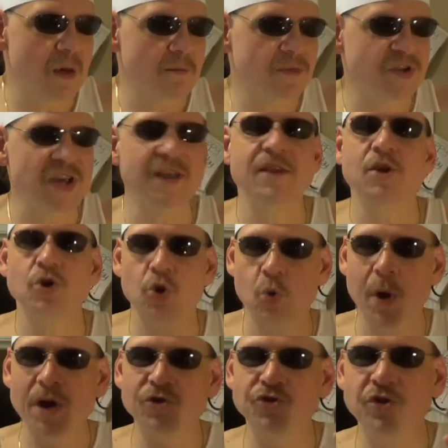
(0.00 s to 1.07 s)
send in your
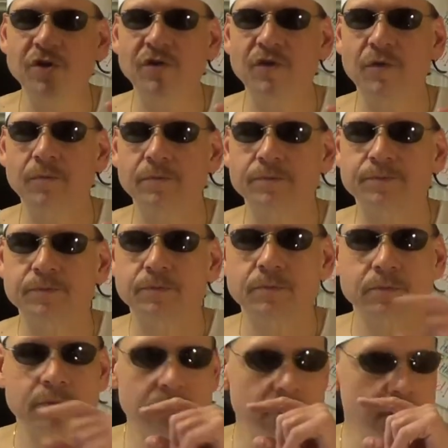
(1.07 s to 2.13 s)
questions,
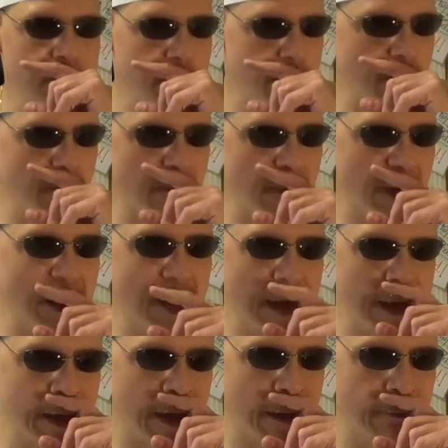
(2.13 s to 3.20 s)
and